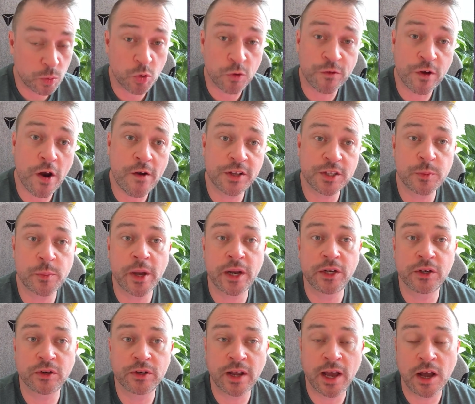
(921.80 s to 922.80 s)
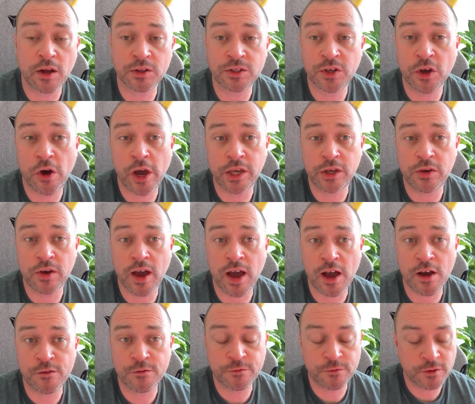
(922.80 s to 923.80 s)
will vary depending on how tight you
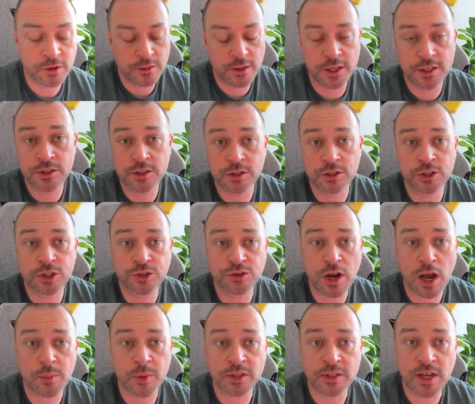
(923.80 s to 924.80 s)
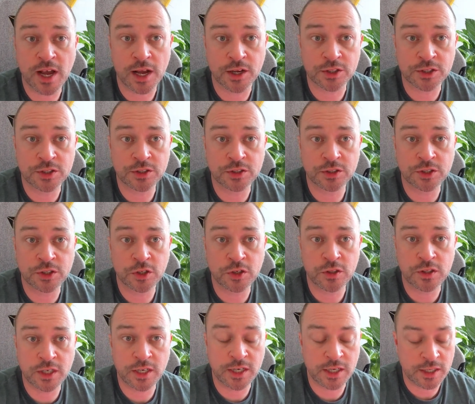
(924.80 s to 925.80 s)
have this strap attached to
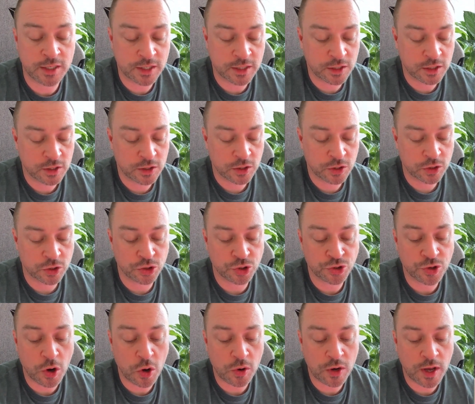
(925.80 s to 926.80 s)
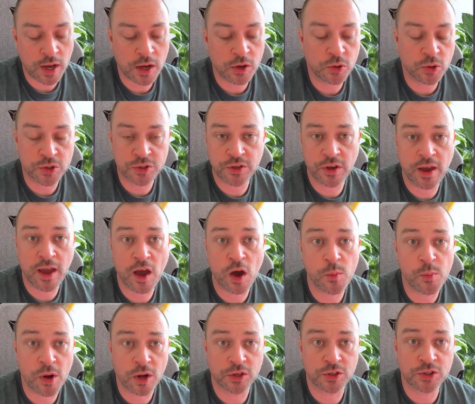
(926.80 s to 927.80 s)
the controller and also how
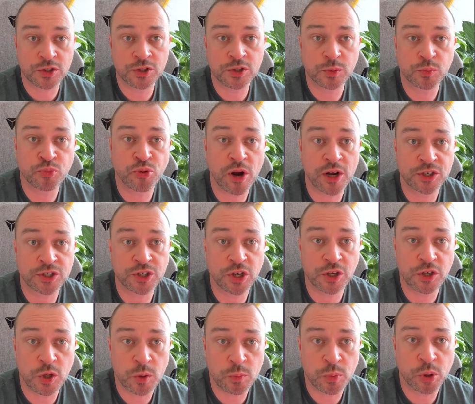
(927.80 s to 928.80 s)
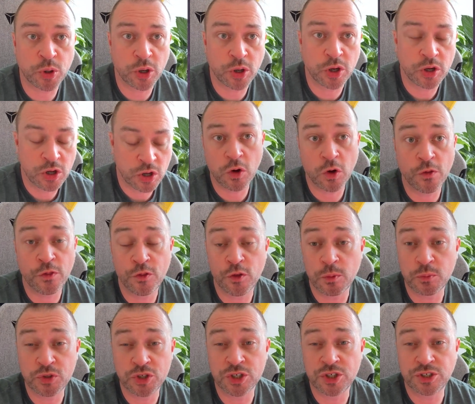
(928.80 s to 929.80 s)
much pressure you put on
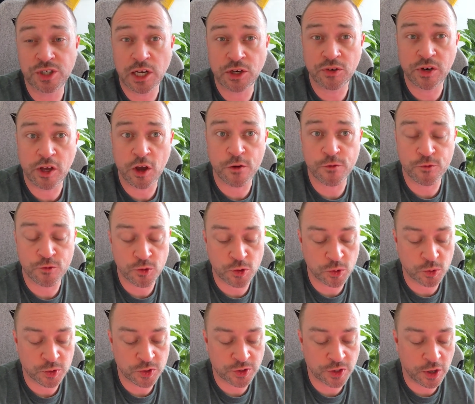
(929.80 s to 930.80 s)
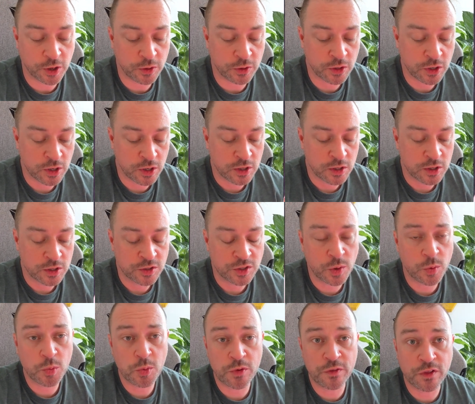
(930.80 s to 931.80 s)
them just generally overall. So
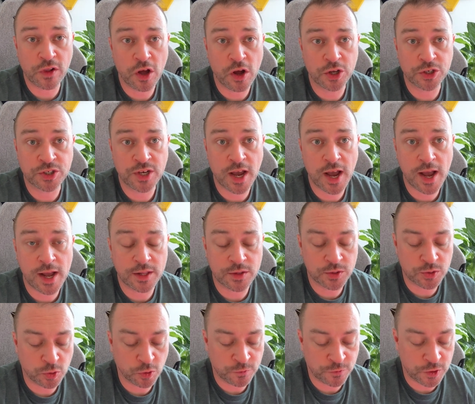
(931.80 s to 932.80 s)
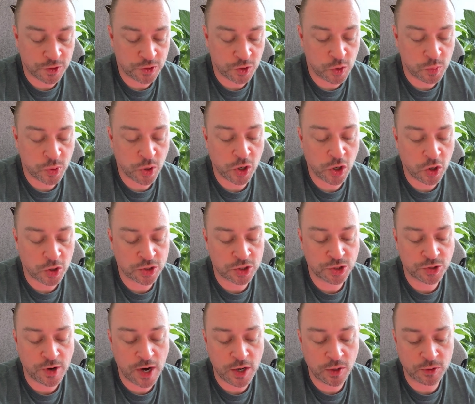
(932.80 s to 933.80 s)
someone with large hands, or if you do put a lot of
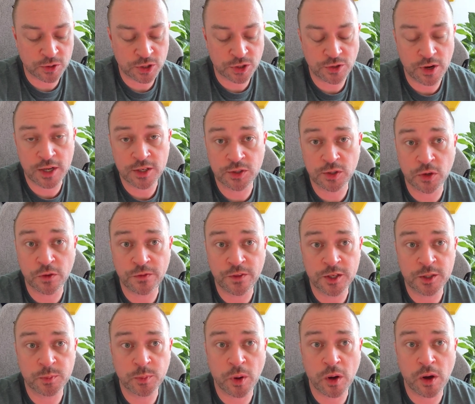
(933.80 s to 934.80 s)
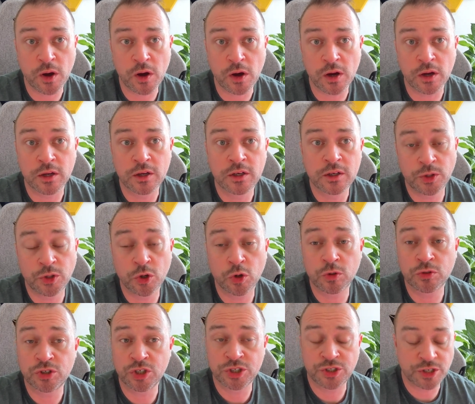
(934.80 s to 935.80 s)
strain or stress on this part, your
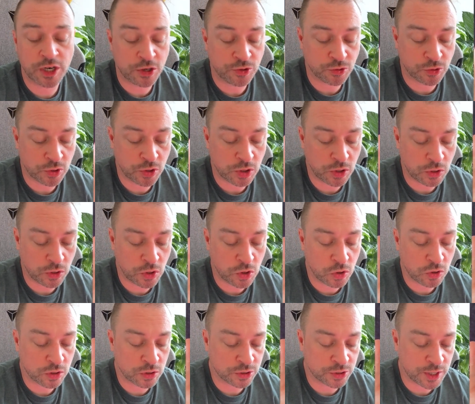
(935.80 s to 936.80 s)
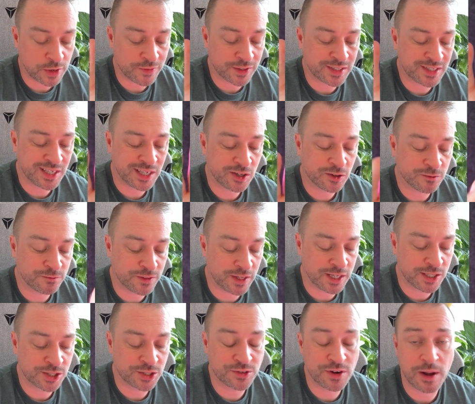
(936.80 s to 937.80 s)
just general longevity of
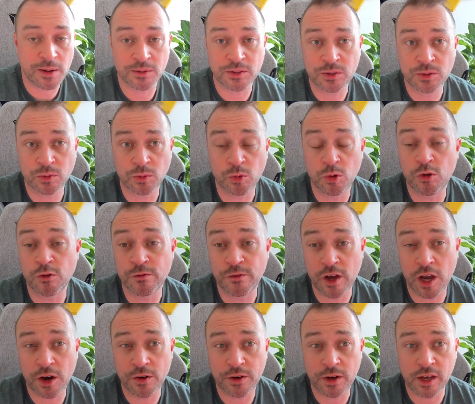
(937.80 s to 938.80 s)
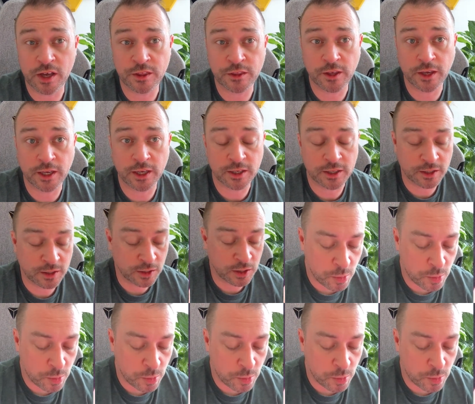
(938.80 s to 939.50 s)
these straps will vary, I think.